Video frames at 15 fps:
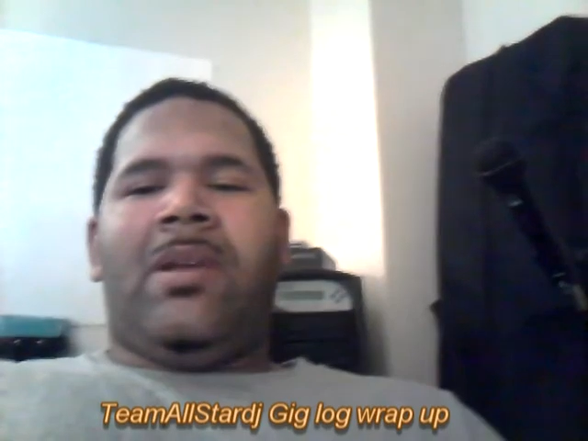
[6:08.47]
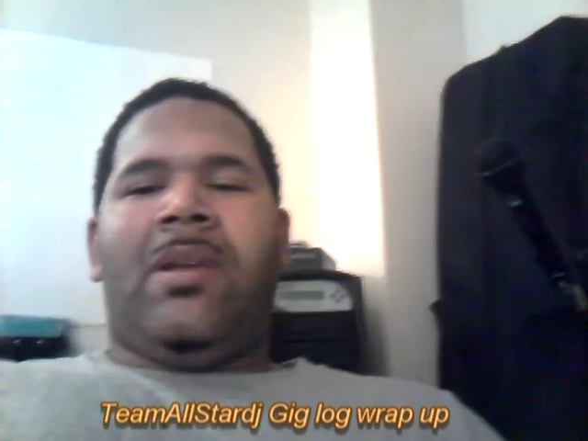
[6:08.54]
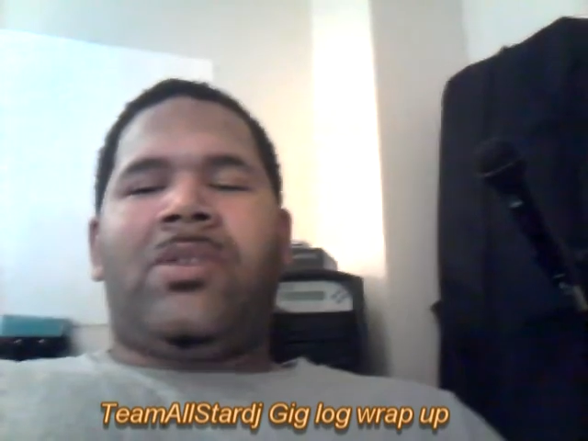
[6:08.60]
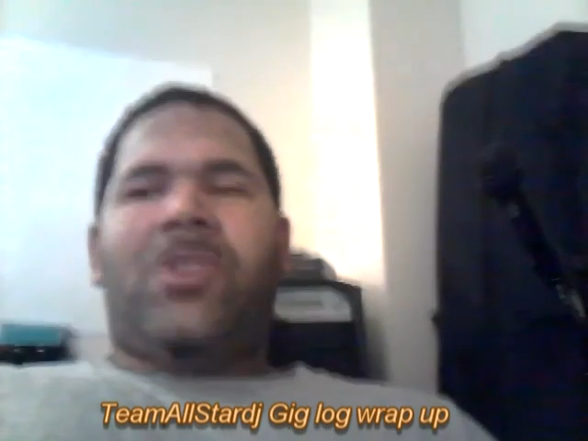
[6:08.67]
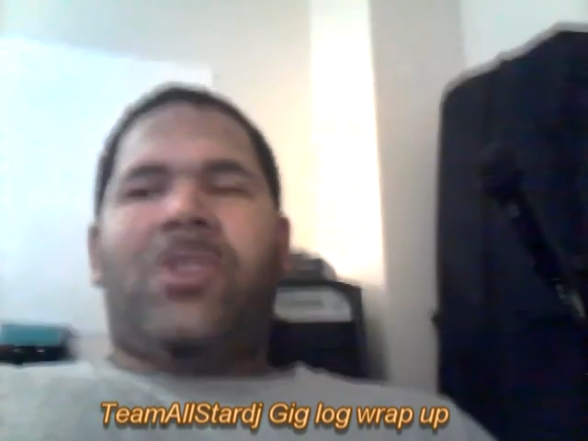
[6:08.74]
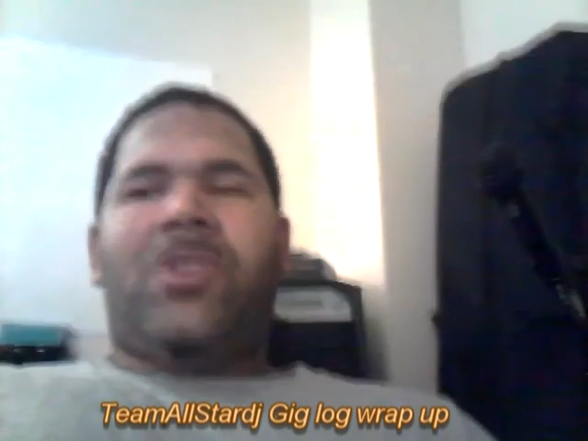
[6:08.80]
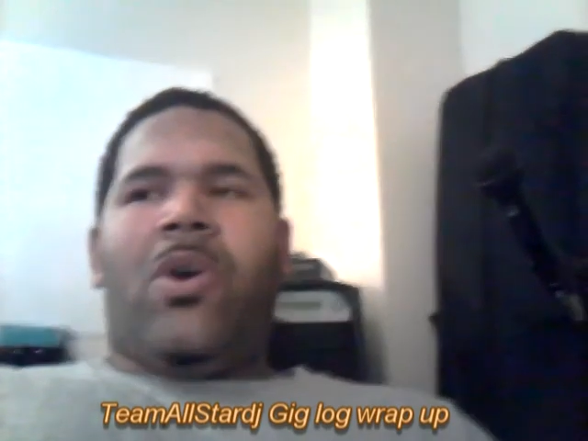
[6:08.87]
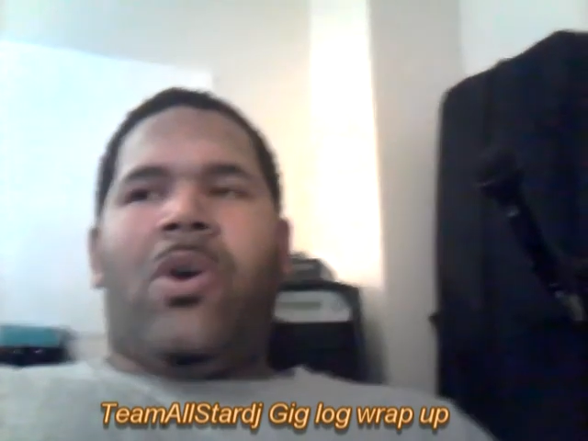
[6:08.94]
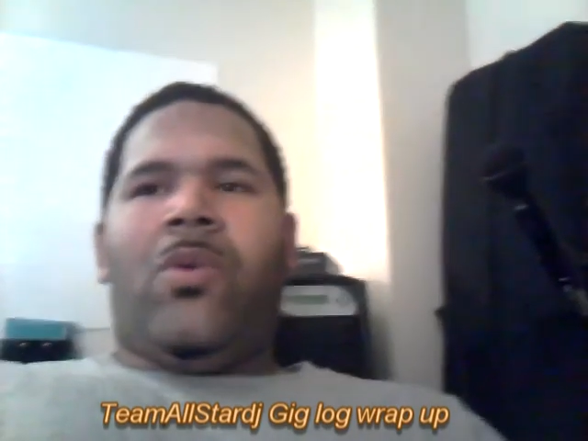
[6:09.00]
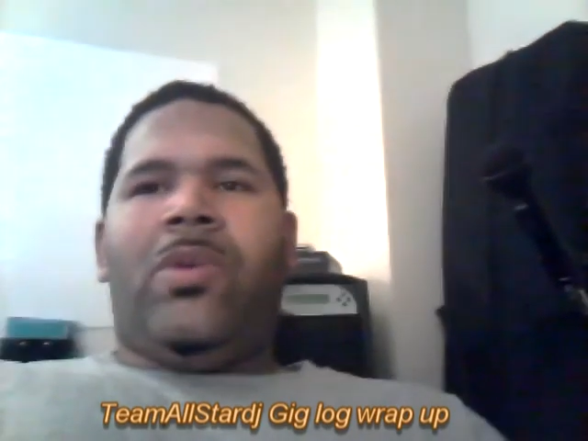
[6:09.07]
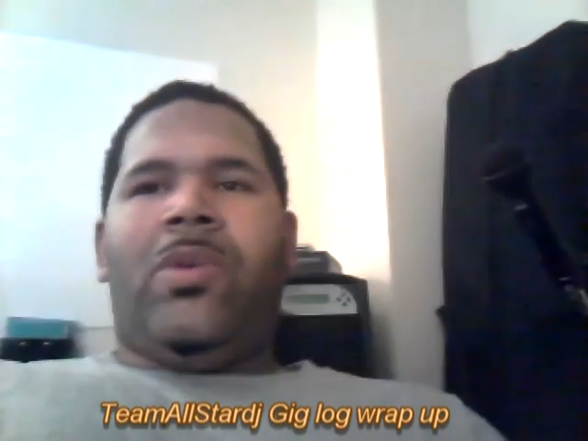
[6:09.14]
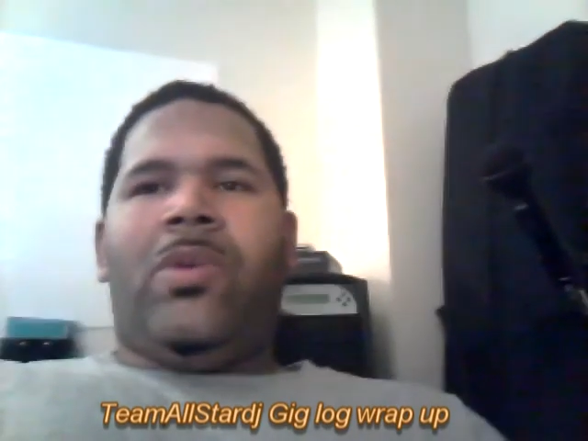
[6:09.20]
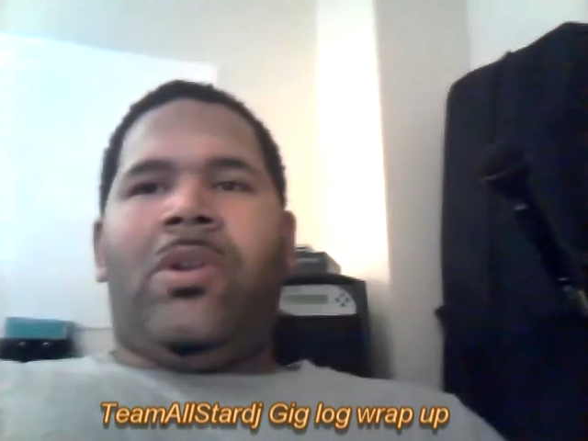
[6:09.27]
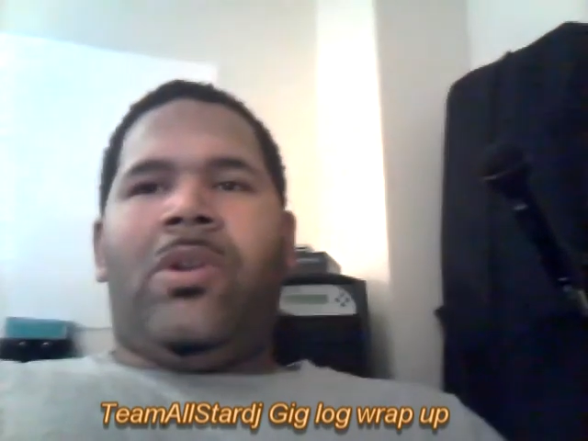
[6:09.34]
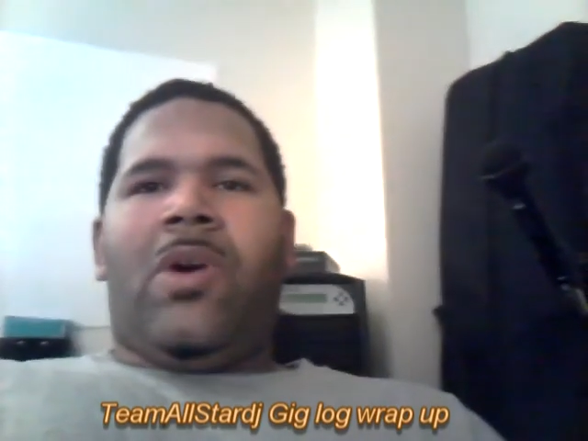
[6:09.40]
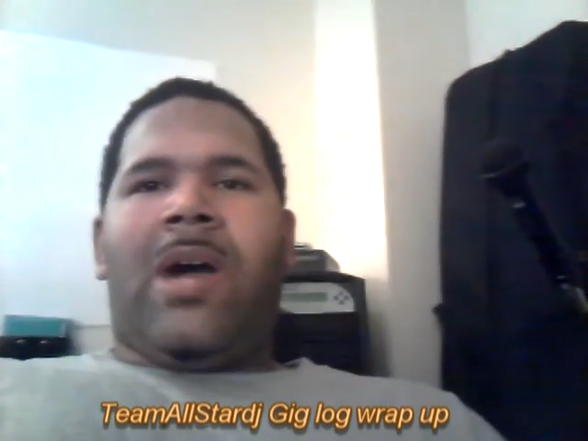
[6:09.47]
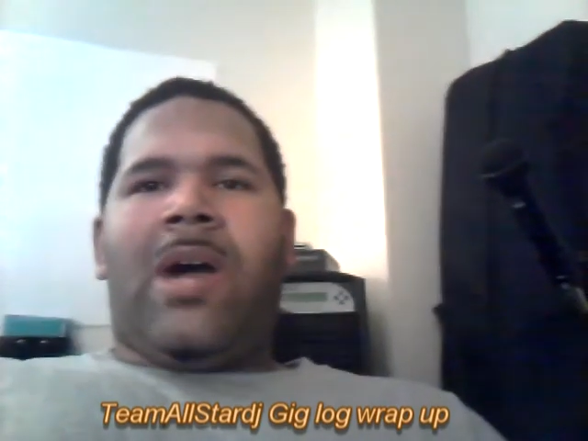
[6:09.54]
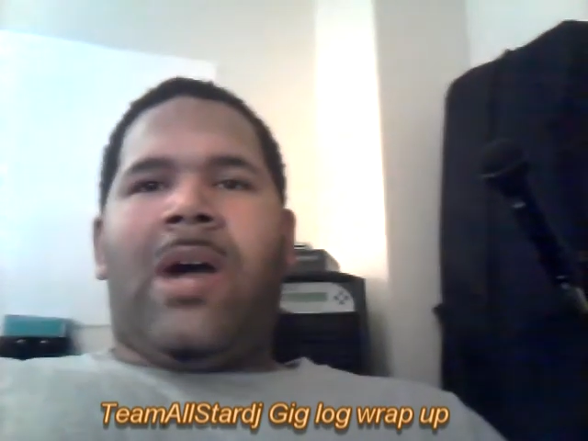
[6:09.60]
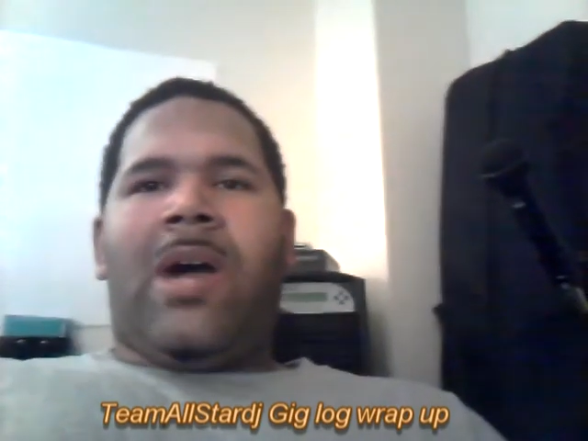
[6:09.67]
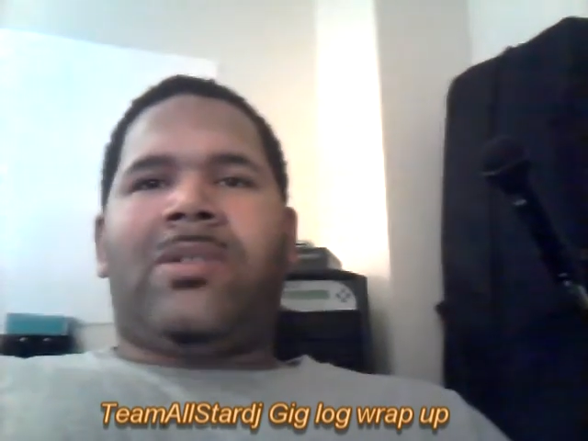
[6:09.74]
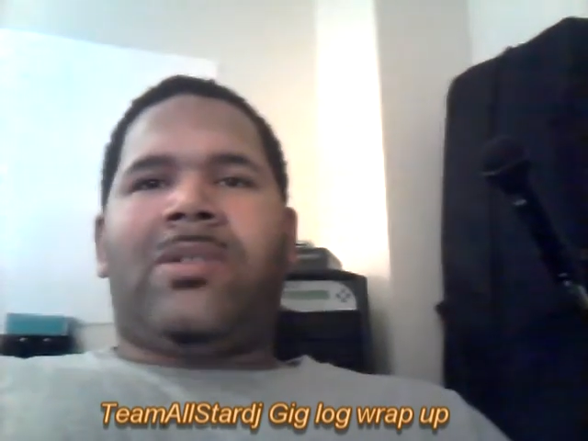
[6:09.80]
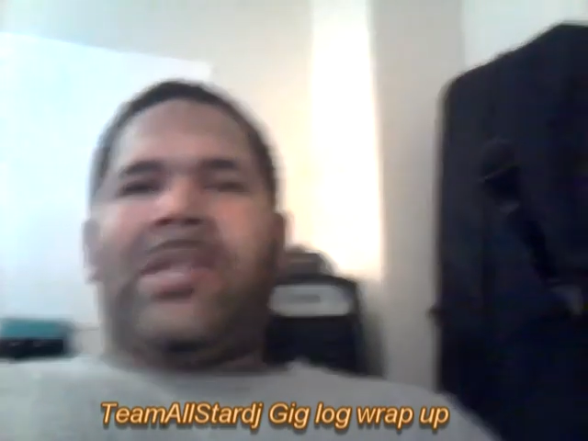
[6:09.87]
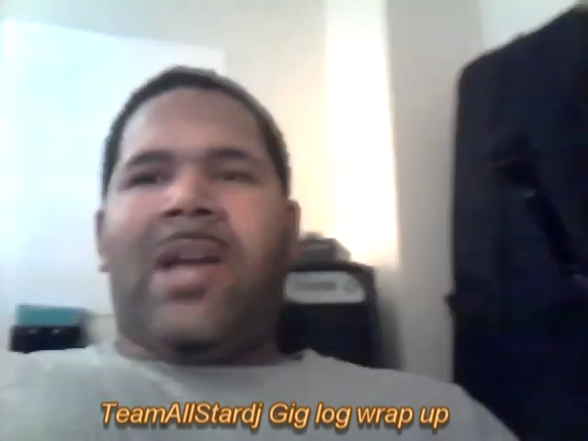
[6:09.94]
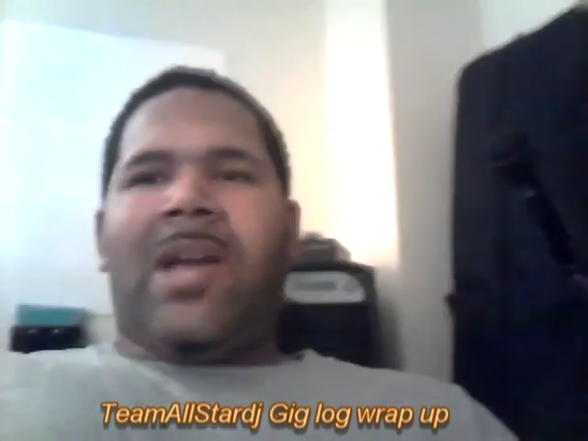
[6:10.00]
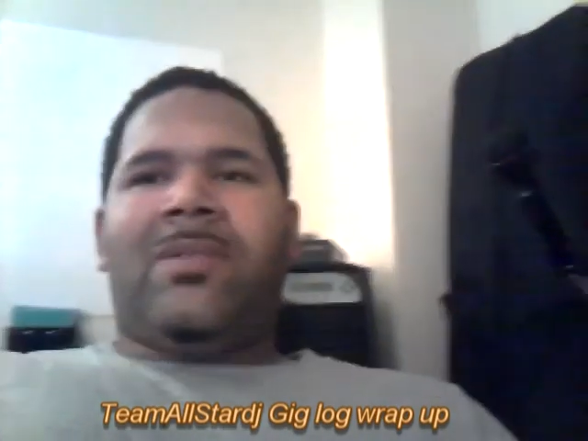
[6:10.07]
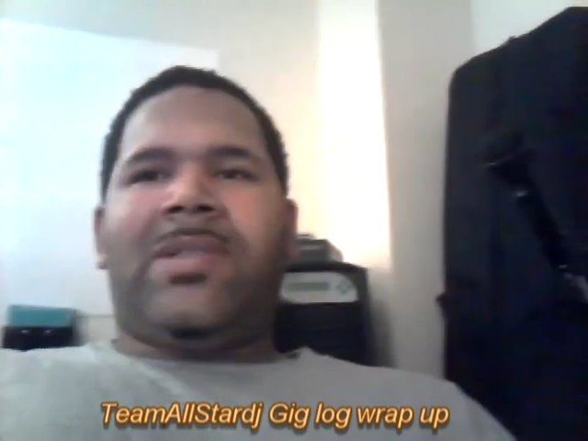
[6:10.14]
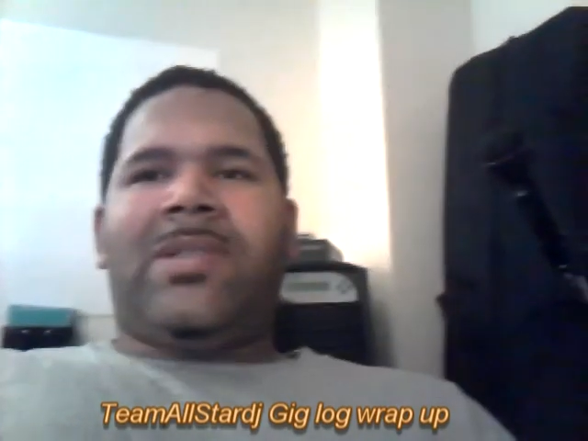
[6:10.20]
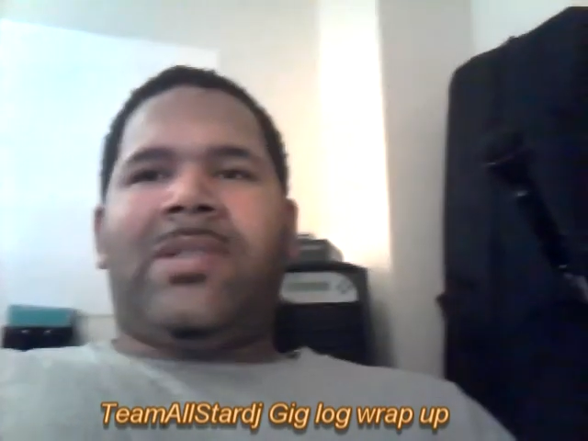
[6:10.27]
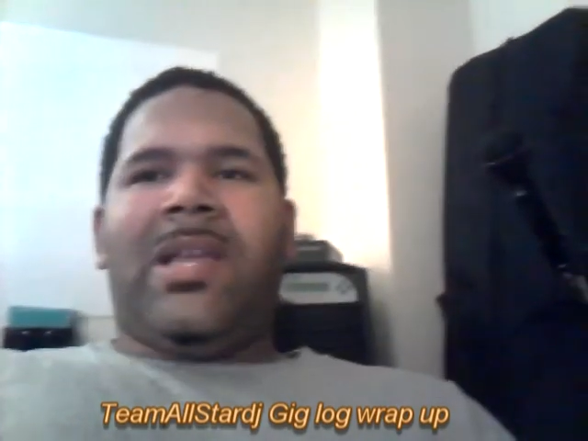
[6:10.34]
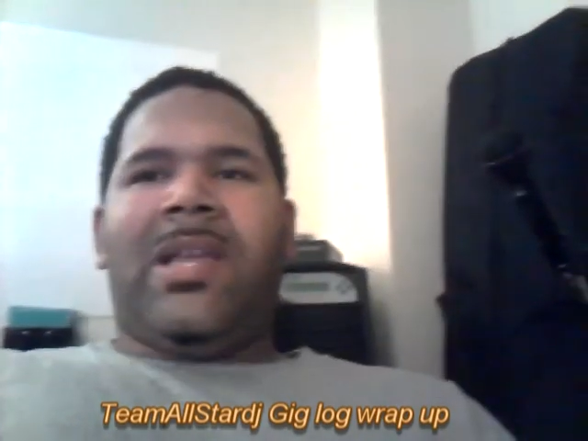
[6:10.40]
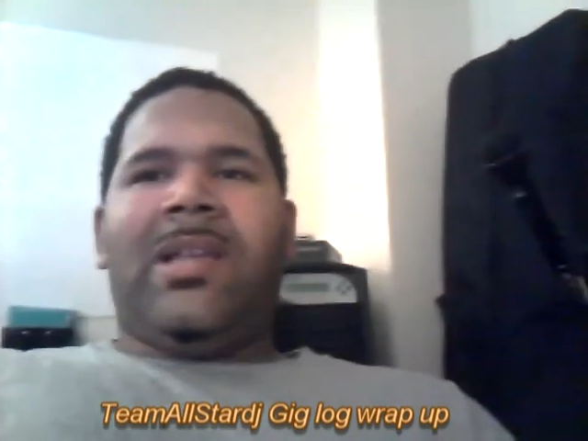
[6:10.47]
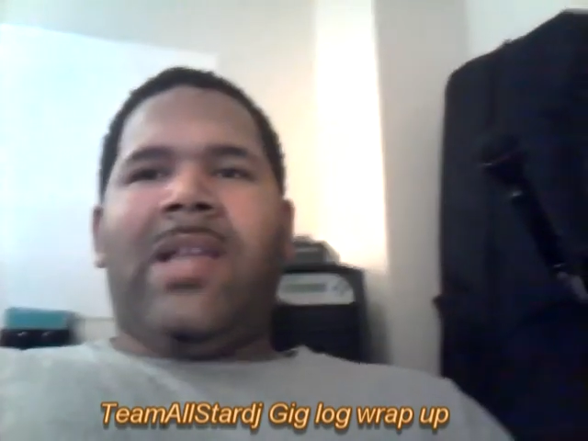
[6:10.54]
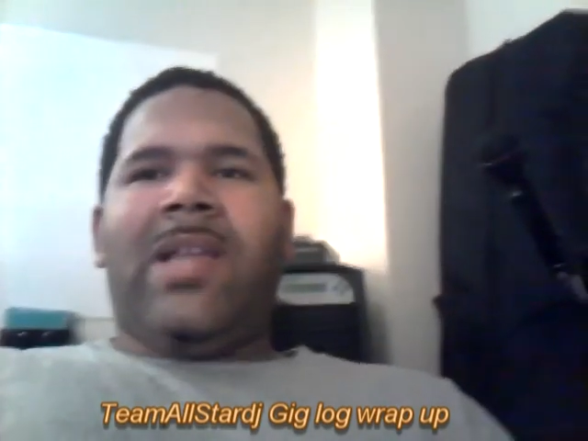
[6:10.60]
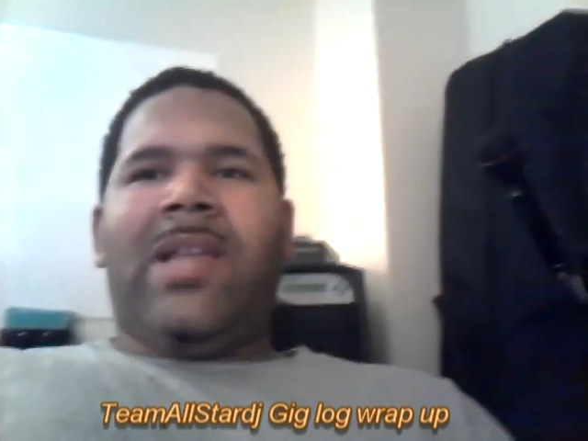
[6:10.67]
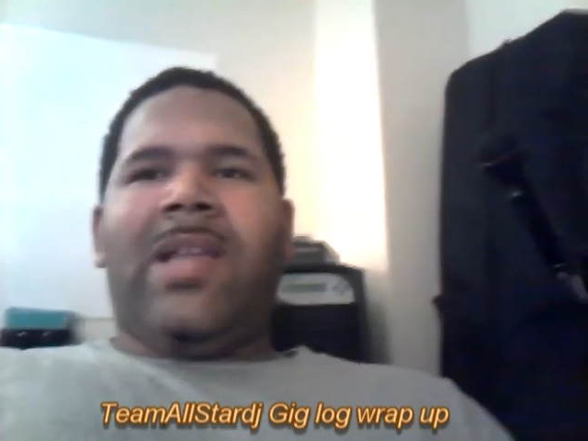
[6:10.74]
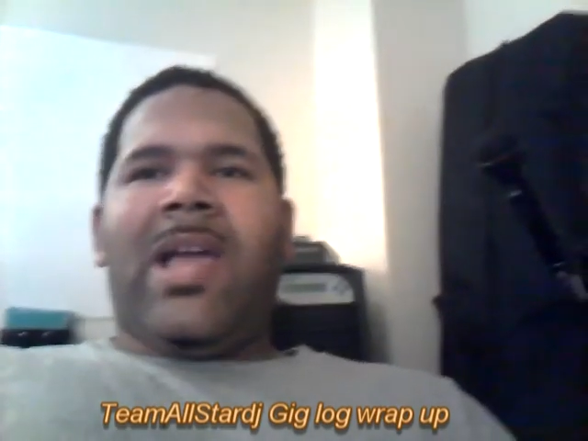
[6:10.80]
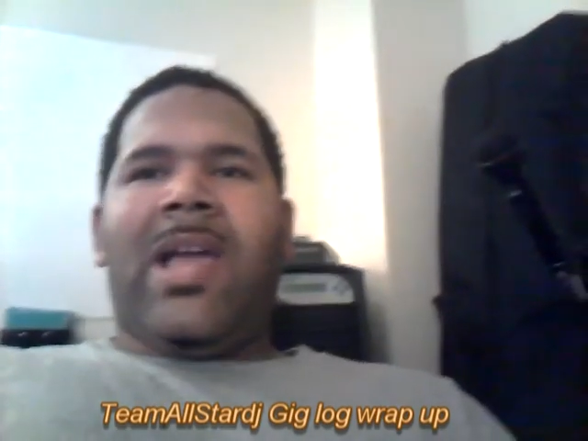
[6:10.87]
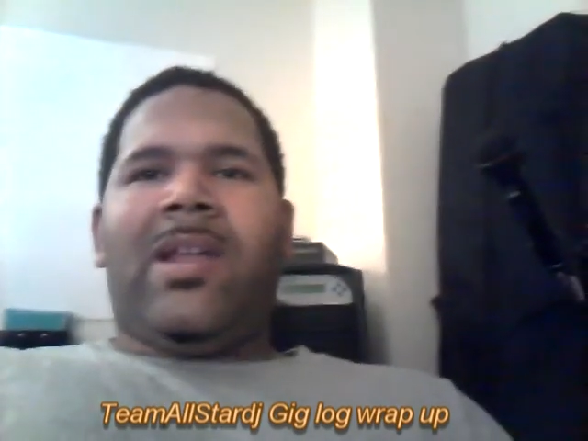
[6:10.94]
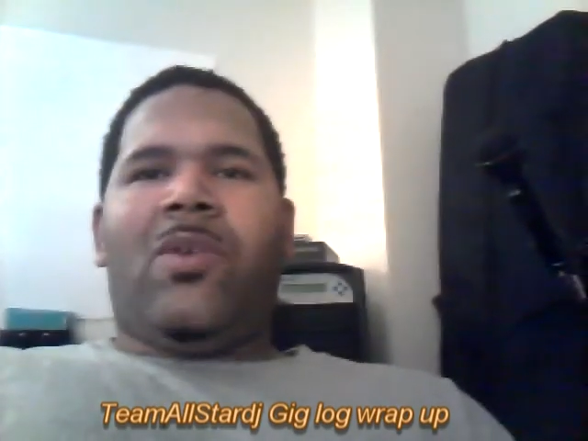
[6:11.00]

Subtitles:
So, you know, outside of saying that,